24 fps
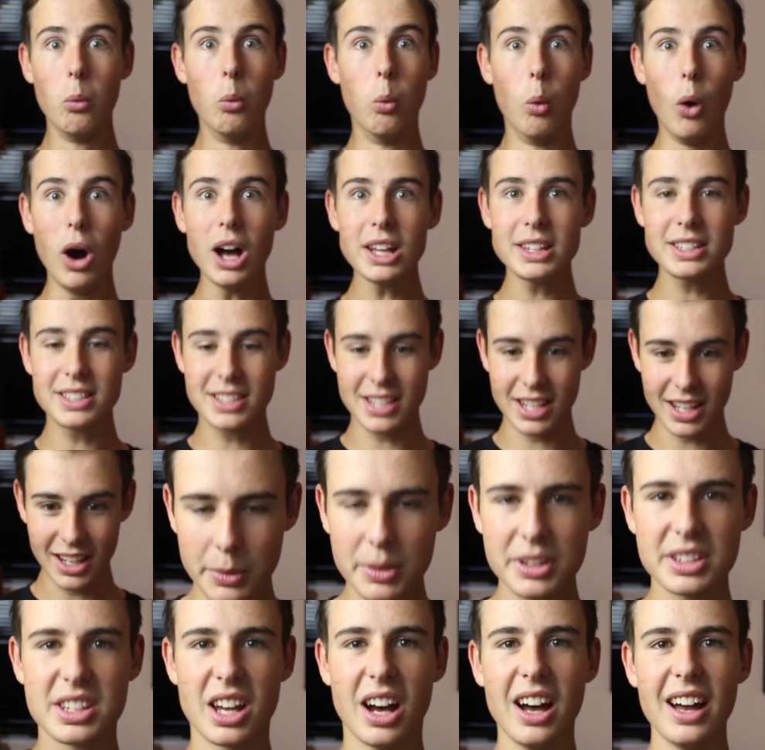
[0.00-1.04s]
What?
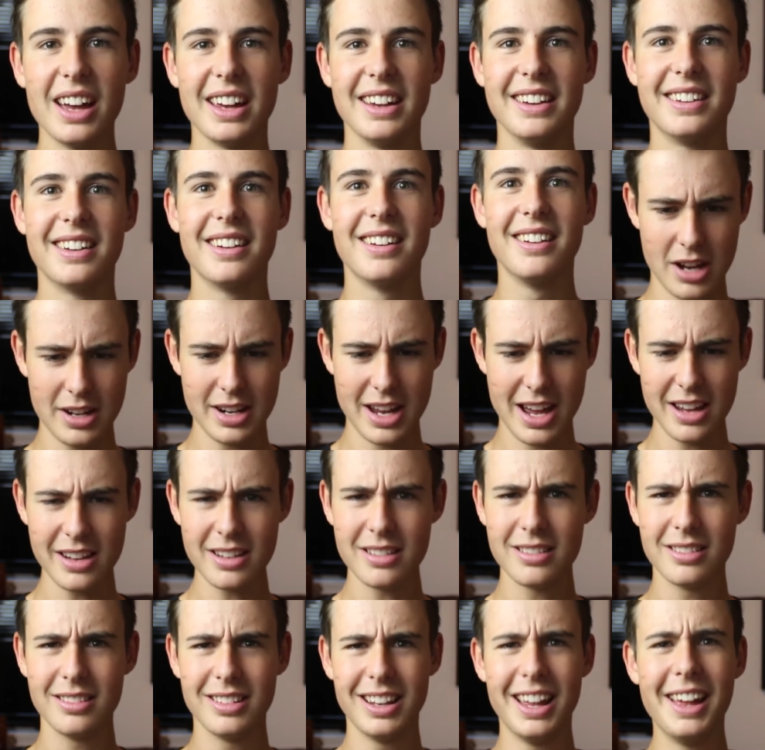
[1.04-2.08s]
Someone died. Okay.